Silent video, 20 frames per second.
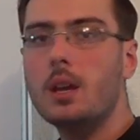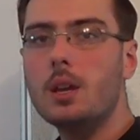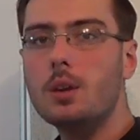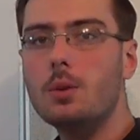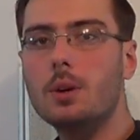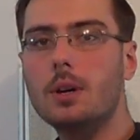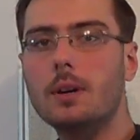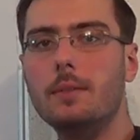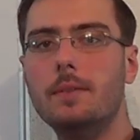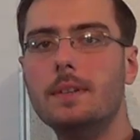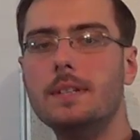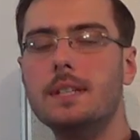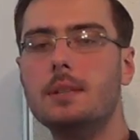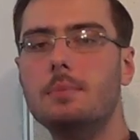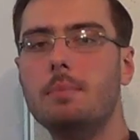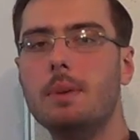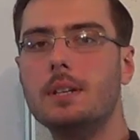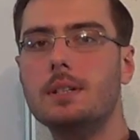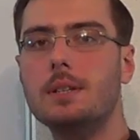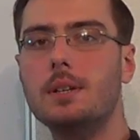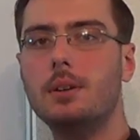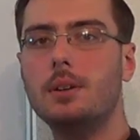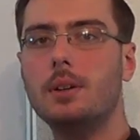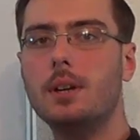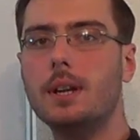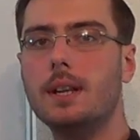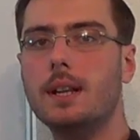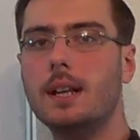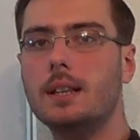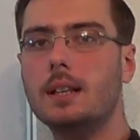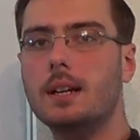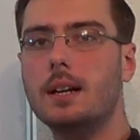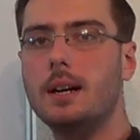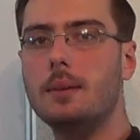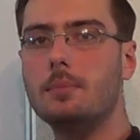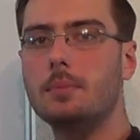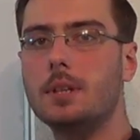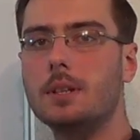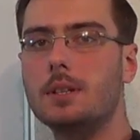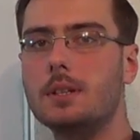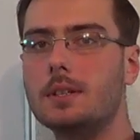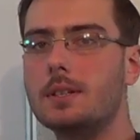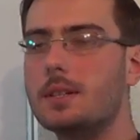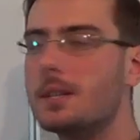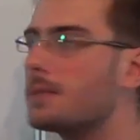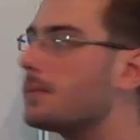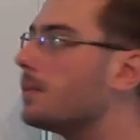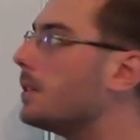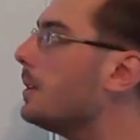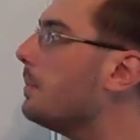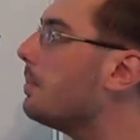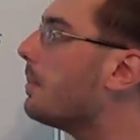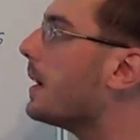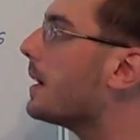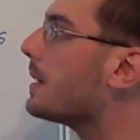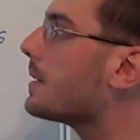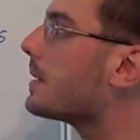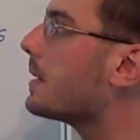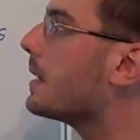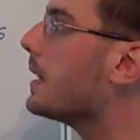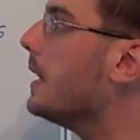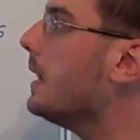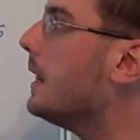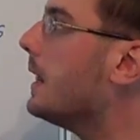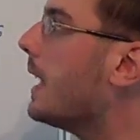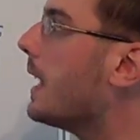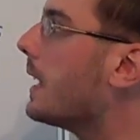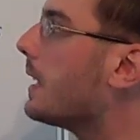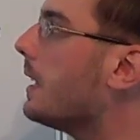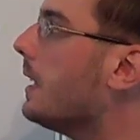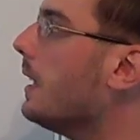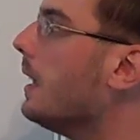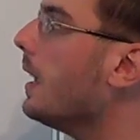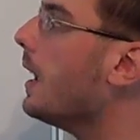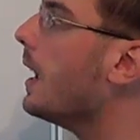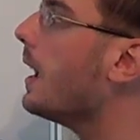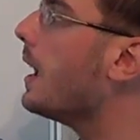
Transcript: You can visit passguarantee.com to successfully pass the Hitachi